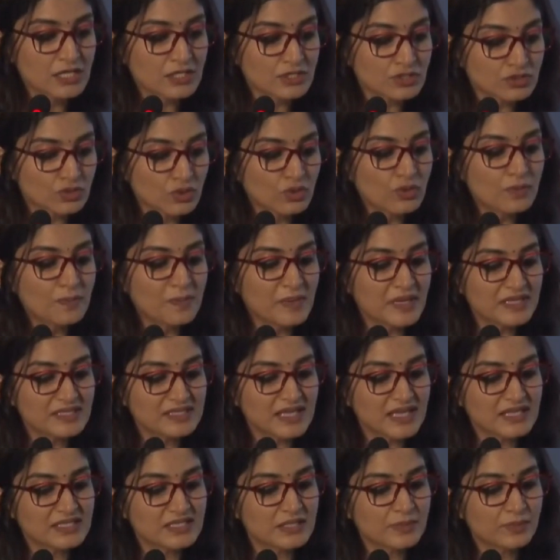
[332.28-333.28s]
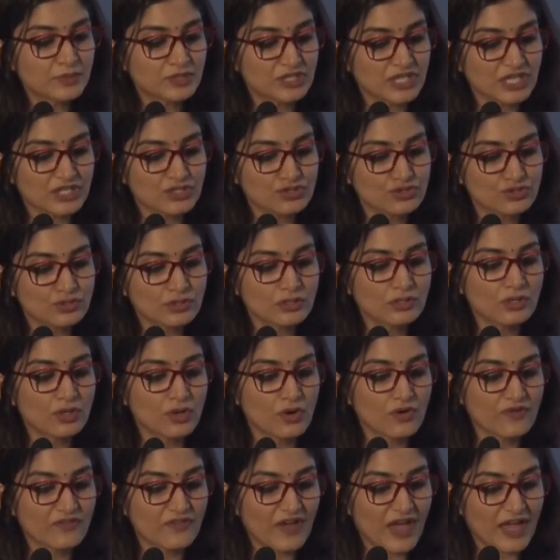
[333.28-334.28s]
So, MIGS has the potential
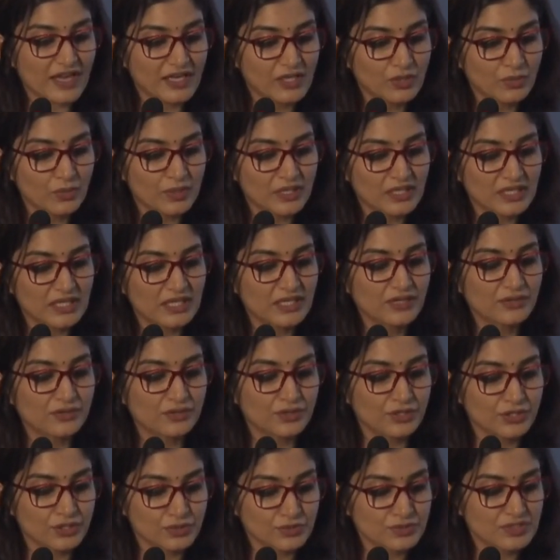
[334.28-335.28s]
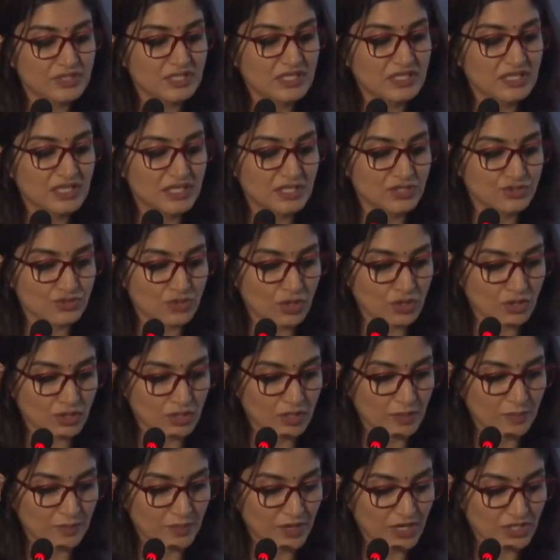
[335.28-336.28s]
of adequately reducing the
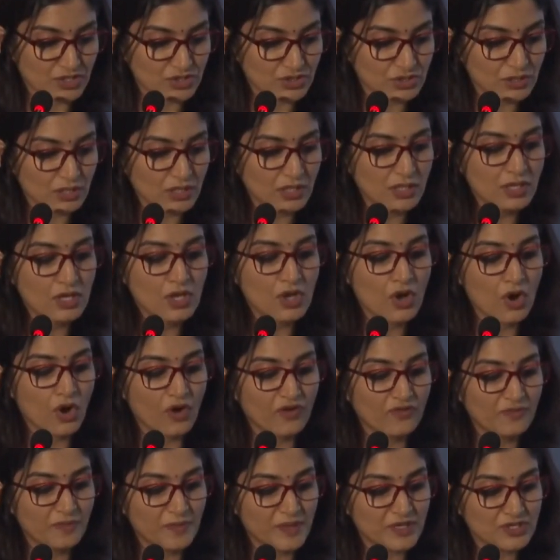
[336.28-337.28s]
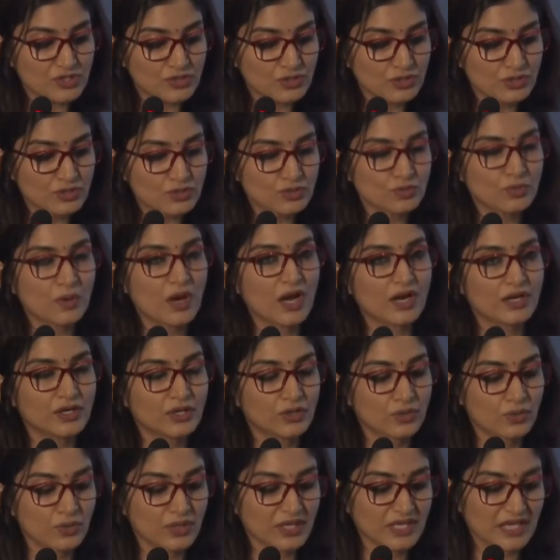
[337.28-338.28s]
intraocular pressure of patients who are
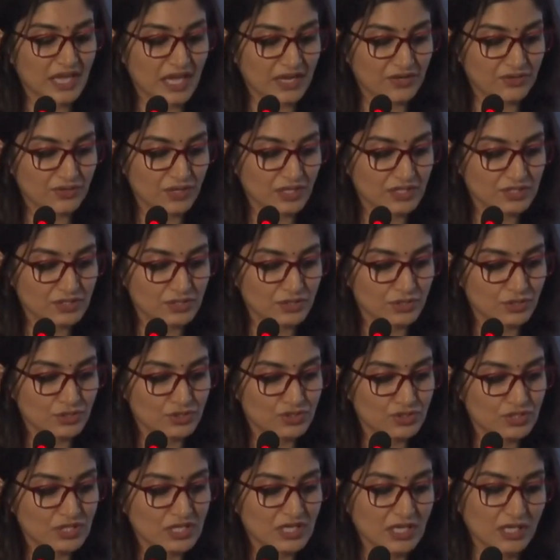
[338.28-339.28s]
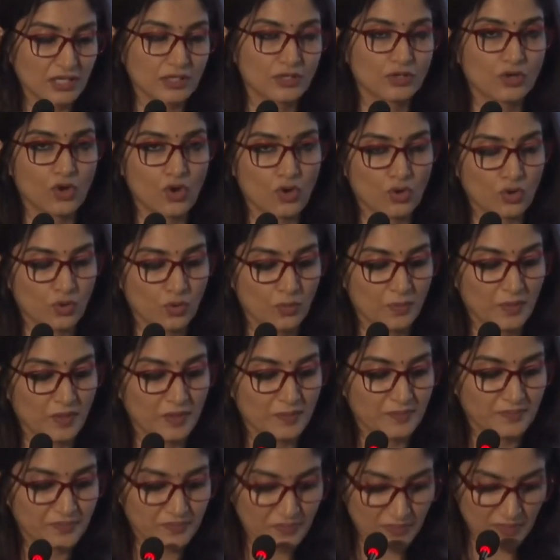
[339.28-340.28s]
undergoing cataract surgery in glaucoma.
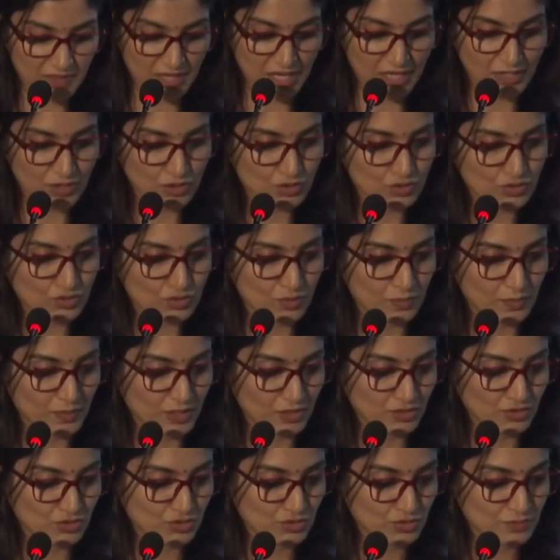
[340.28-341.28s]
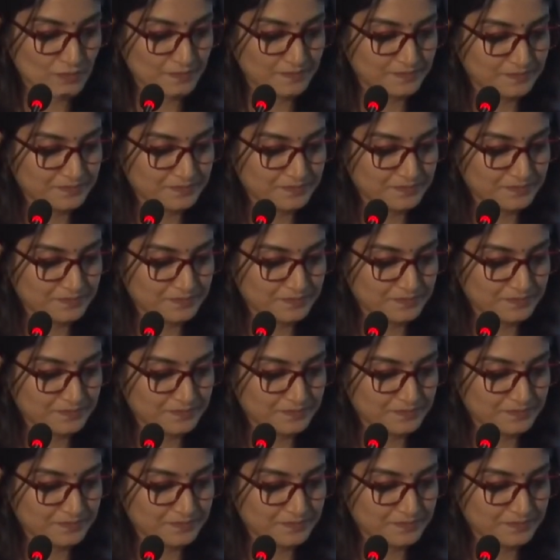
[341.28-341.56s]
Thank you so much.